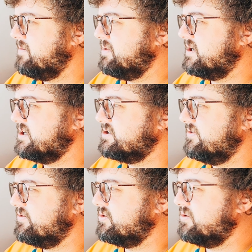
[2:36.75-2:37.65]
Because the
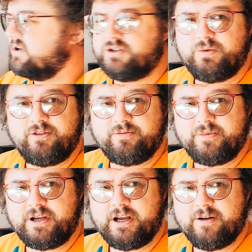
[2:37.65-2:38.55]
further it gets away from
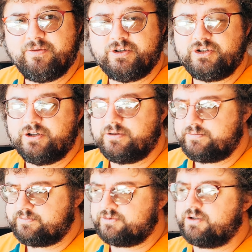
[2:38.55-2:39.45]
the average,
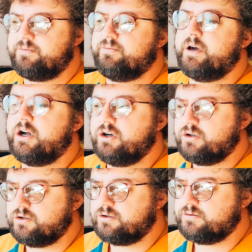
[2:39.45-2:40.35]
so my
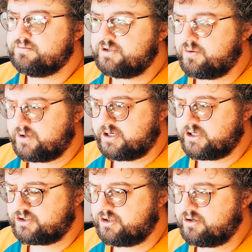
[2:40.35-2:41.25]
uncle Tony,
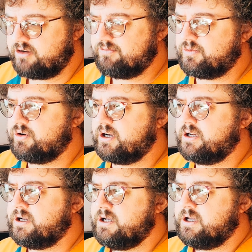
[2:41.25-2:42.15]
actually, I'll give him
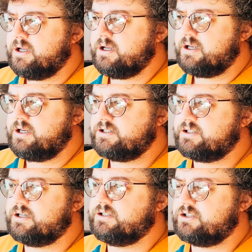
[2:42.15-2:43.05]
credit, he
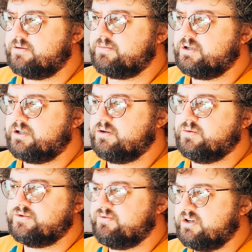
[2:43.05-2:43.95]
said something
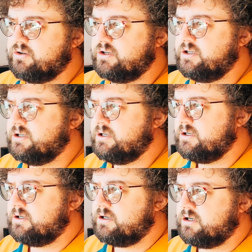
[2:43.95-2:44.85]
that was very
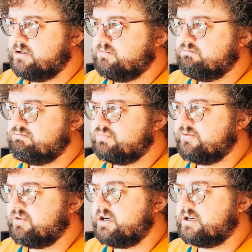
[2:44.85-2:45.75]

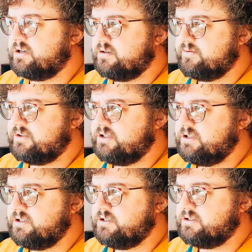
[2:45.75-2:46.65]
provocative.
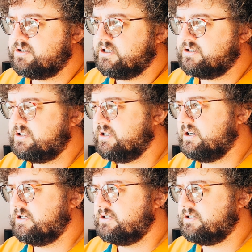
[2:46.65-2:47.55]
He says
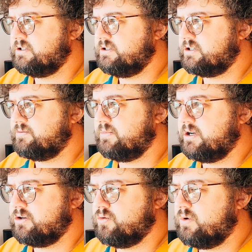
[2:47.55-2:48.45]
that doesn't
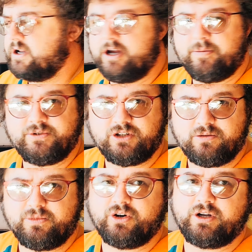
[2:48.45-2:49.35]
matter what happens in
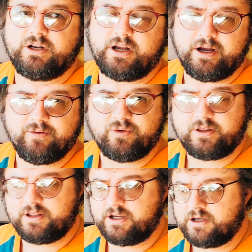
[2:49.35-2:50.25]
the market,
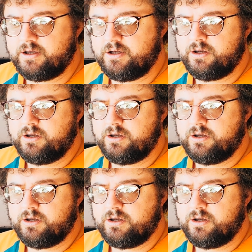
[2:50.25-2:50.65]
everything